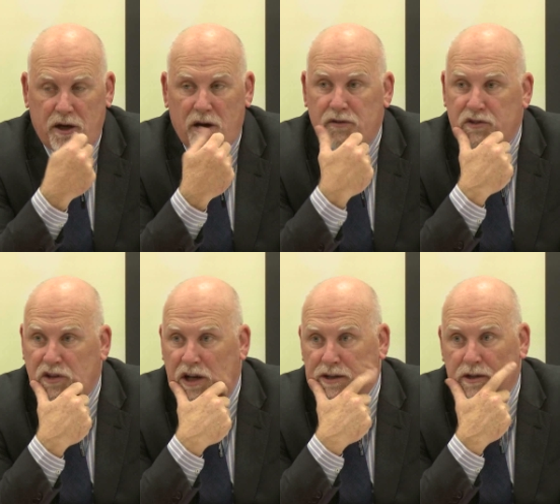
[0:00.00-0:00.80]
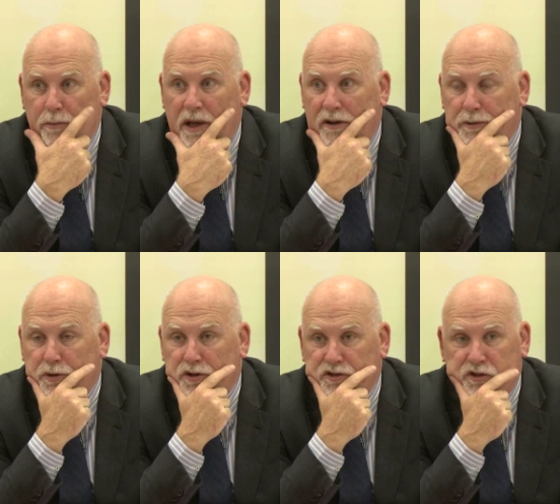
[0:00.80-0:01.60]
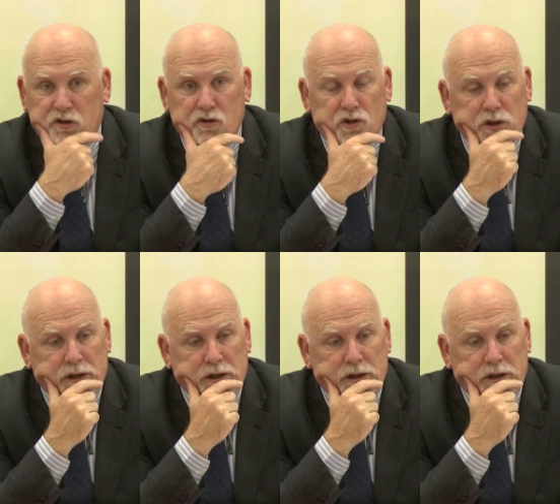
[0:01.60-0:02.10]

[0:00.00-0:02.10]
oversight and the power to prosecute.